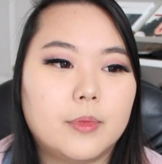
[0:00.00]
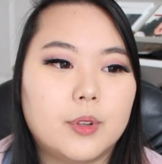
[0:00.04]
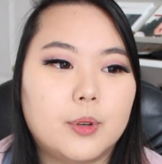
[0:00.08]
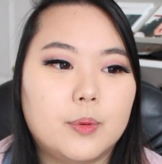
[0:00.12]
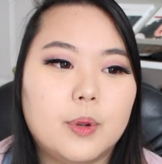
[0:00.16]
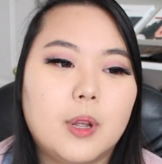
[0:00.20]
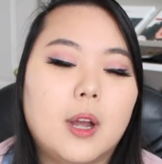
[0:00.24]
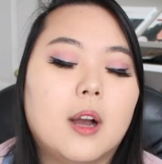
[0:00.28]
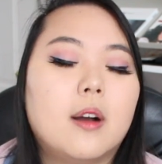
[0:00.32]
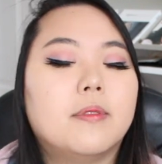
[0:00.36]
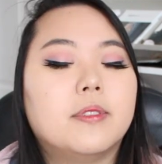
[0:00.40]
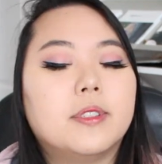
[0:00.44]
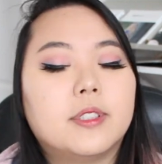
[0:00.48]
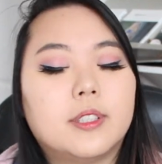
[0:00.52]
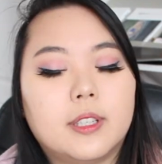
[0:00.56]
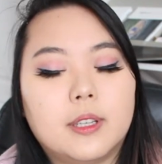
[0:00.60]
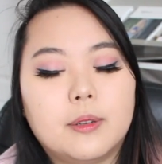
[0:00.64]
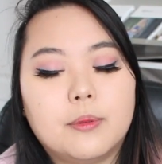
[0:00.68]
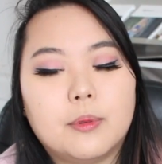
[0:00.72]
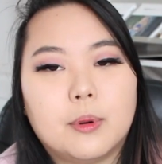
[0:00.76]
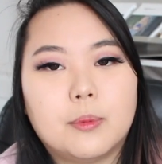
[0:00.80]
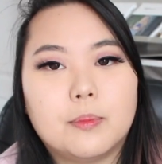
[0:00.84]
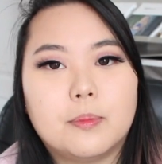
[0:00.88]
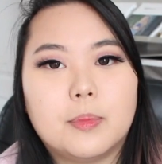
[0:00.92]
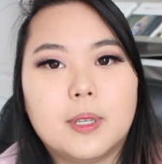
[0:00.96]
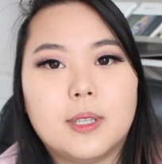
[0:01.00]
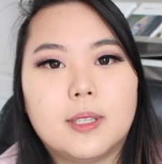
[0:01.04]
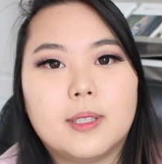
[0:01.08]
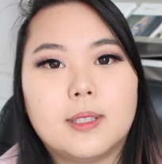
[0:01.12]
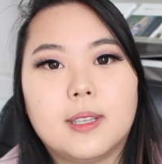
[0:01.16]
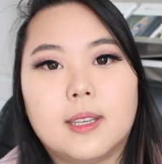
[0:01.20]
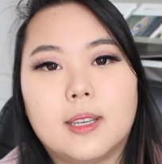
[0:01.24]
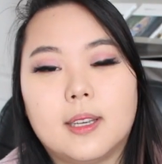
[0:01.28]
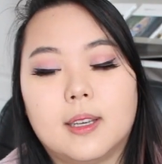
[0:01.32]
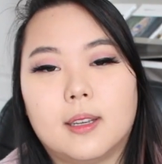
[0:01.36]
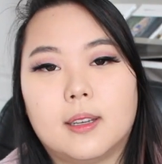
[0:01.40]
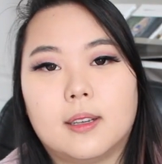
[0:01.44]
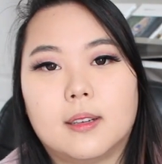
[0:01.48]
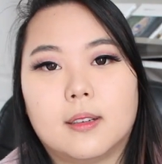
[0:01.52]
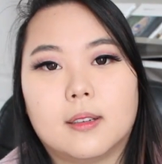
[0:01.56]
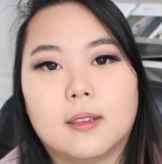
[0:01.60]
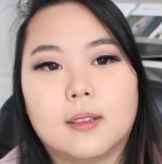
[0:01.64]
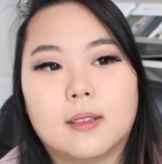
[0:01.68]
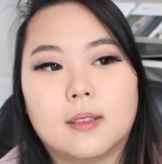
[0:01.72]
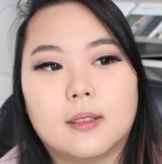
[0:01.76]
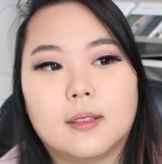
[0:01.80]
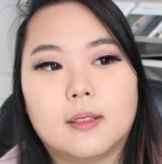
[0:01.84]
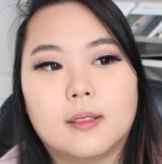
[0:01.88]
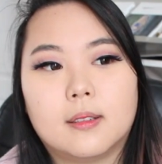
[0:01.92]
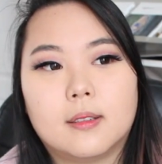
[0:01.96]
we obviously won't be seeing
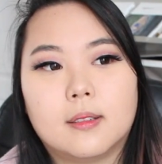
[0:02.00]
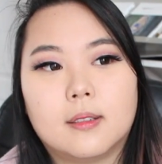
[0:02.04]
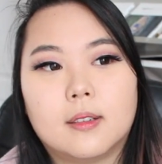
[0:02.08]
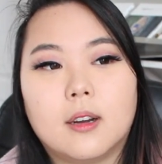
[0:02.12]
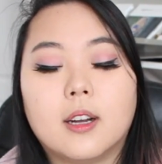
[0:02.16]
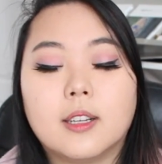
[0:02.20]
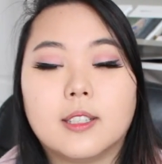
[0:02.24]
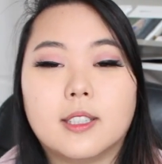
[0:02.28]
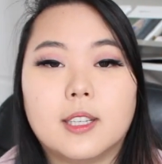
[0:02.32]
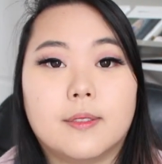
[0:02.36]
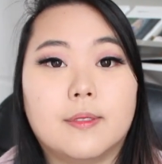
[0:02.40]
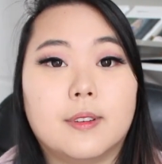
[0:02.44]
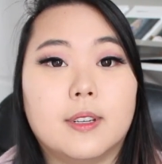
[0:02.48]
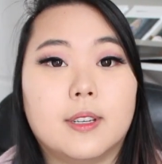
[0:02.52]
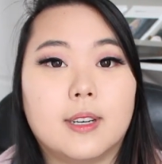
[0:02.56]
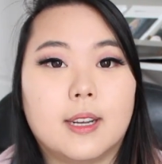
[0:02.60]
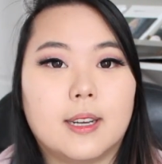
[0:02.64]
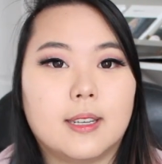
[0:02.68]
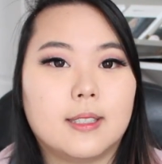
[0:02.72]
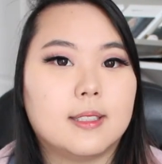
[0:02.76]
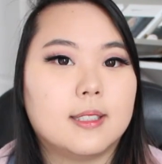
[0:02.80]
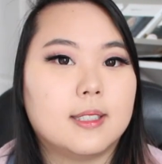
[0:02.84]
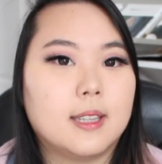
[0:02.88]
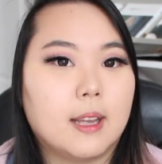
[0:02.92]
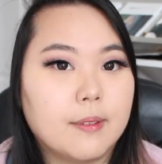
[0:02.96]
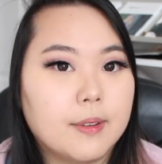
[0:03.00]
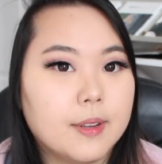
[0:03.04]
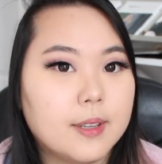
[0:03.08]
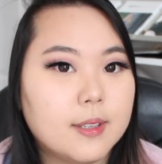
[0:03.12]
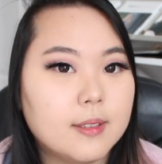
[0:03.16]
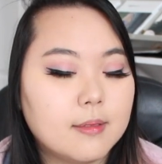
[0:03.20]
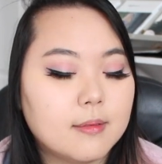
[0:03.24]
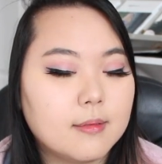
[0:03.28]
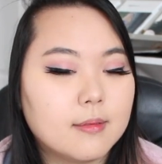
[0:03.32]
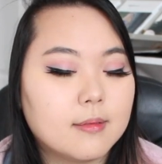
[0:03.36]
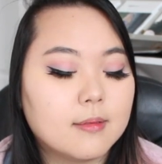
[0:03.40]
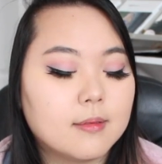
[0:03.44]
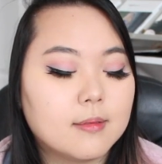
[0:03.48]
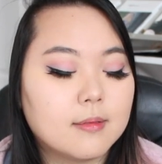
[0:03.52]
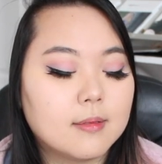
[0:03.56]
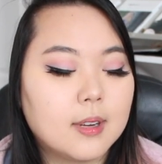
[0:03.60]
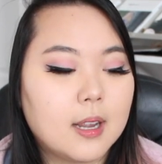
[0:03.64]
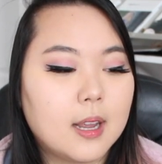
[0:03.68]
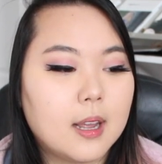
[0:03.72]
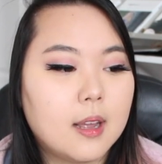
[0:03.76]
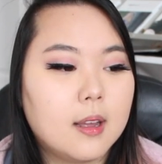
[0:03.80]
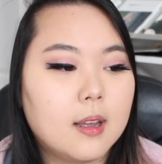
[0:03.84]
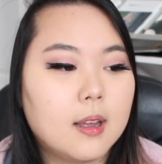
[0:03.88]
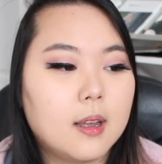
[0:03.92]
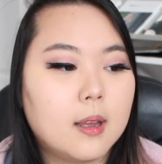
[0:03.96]
GOT7 as Seven
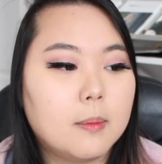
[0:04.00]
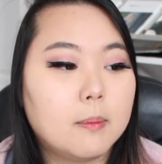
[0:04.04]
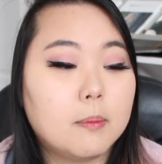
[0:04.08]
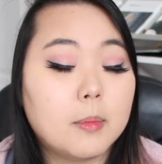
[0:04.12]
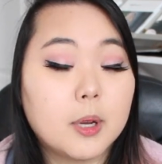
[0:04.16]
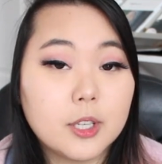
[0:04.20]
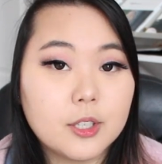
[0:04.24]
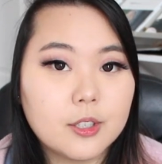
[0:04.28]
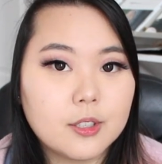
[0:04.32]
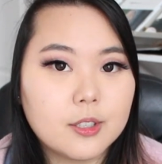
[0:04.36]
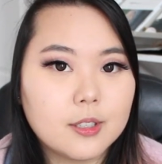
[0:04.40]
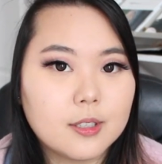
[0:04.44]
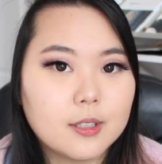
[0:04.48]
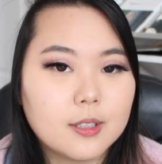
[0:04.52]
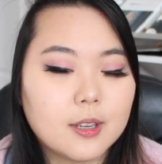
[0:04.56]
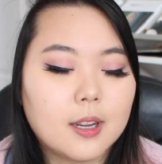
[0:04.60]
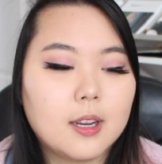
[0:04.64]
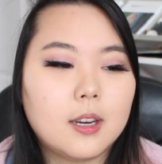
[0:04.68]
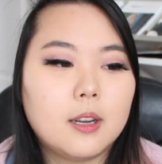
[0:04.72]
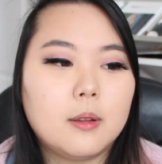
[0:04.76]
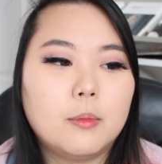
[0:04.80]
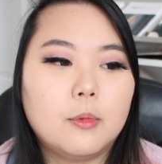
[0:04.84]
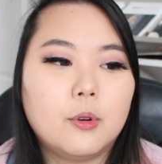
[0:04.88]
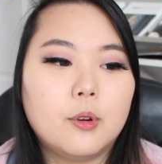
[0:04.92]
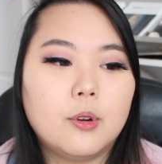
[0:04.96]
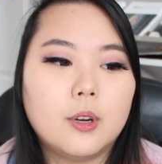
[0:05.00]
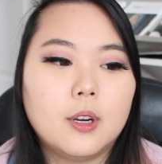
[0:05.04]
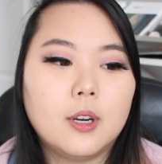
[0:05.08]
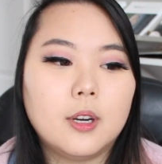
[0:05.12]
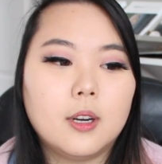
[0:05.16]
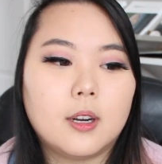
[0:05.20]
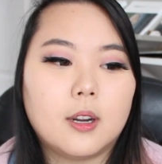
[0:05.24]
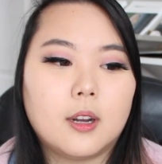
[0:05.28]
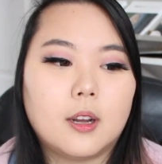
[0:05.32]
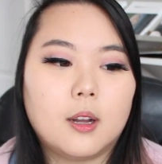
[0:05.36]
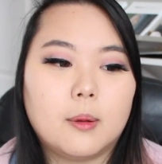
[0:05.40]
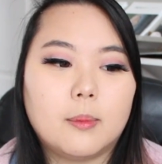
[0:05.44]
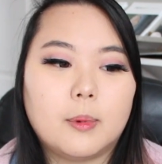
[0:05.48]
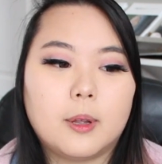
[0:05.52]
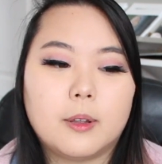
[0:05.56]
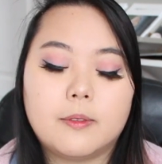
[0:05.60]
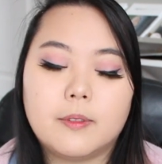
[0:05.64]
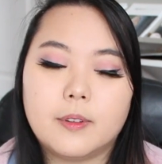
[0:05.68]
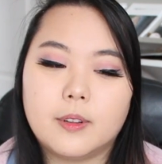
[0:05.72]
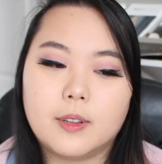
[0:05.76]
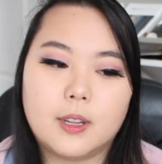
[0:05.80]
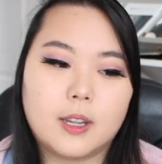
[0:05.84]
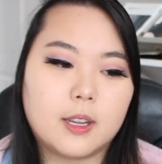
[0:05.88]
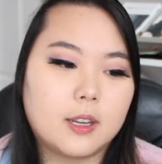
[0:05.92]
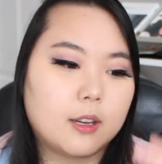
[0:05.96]
much anymore. I
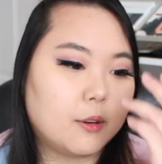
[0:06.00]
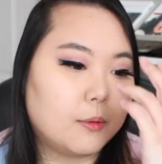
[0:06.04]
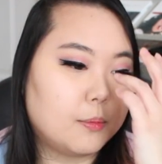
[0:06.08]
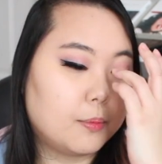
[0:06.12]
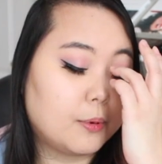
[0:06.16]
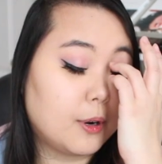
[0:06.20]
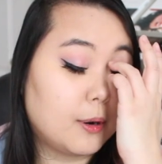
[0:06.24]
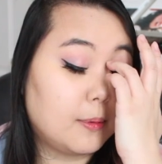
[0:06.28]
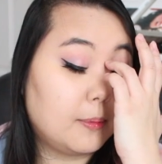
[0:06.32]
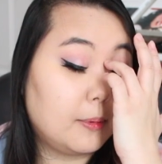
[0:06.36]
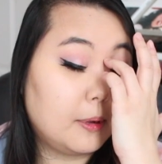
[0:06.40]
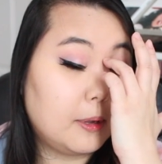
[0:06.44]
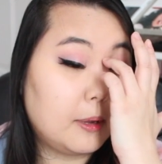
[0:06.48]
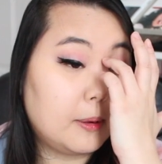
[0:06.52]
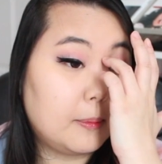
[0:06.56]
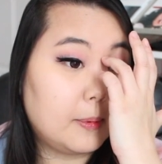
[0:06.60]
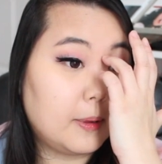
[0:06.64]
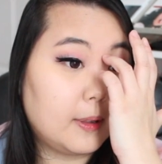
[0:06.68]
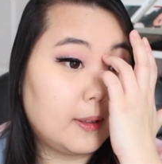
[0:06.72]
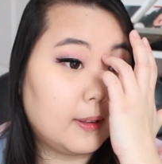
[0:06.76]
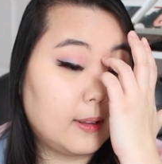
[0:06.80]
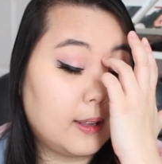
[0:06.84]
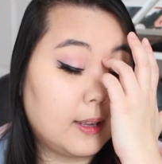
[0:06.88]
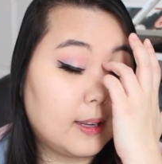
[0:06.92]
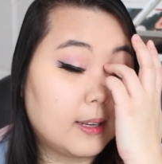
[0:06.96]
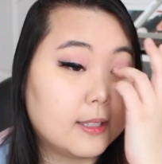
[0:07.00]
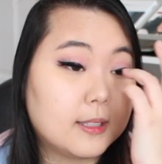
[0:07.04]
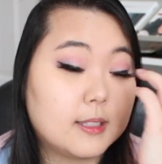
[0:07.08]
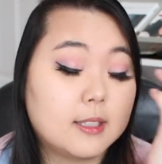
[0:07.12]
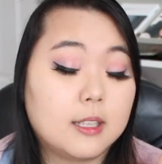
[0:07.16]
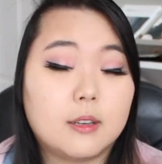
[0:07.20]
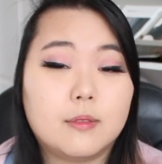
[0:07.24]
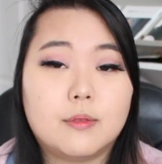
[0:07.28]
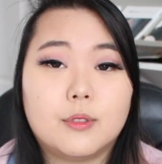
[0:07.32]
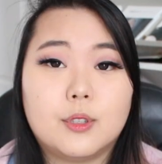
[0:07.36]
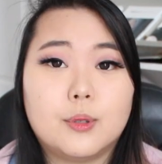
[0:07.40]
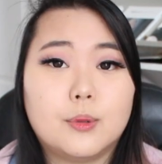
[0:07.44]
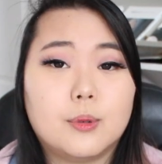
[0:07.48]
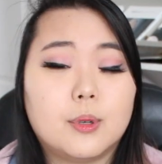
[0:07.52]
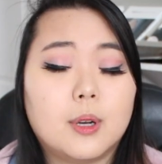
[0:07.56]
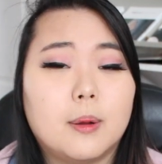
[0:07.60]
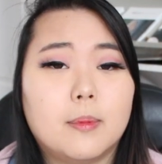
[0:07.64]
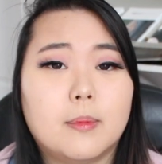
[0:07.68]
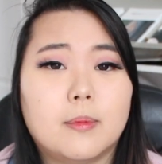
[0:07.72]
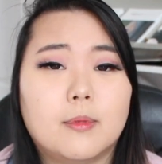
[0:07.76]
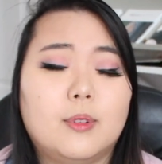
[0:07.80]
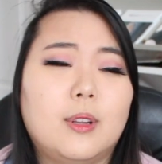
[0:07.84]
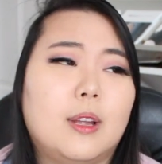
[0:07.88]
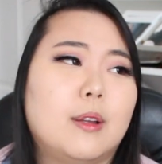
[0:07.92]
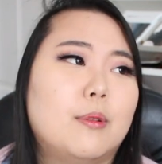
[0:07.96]
feel like it'd probably be like, instead of
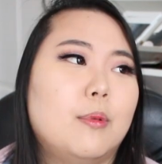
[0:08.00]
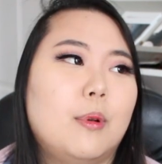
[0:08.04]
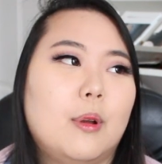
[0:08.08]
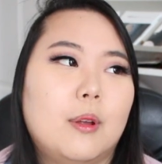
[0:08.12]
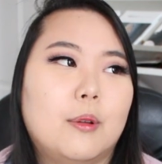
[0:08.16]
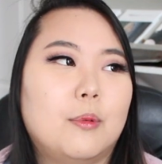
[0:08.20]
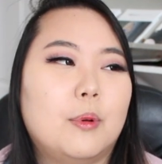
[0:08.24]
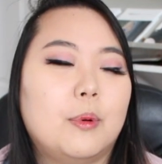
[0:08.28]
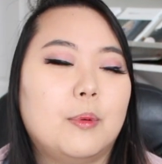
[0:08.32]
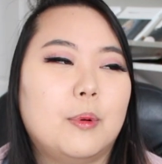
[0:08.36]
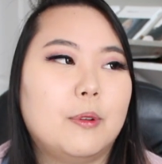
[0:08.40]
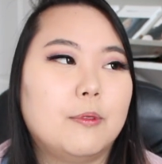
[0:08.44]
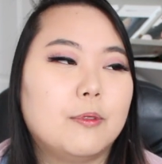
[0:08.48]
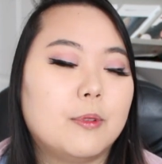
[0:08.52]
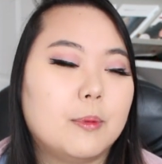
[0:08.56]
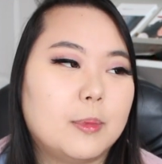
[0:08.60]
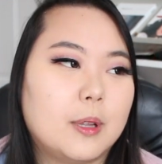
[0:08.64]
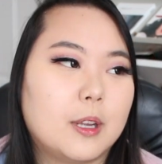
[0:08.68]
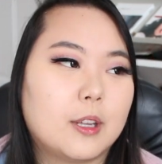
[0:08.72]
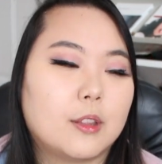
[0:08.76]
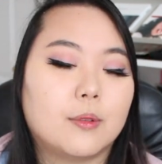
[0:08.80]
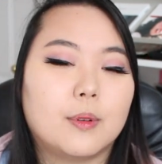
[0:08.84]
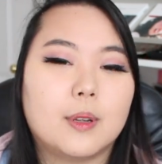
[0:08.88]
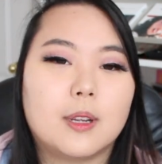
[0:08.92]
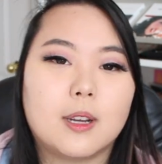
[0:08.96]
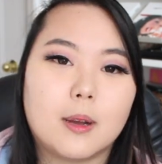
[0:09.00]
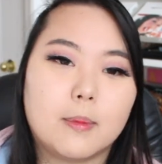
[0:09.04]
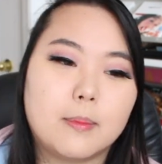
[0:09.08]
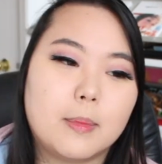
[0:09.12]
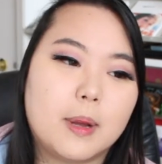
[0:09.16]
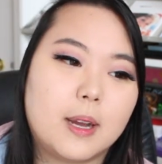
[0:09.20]
we went from like three